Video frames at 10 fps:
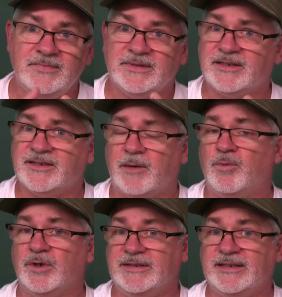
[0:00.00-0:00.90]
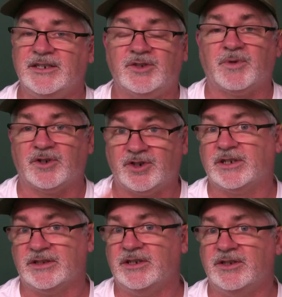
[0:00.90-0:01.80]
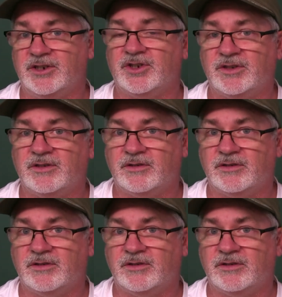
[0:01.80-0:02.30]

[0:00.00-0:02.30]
that someone needs, particularly in these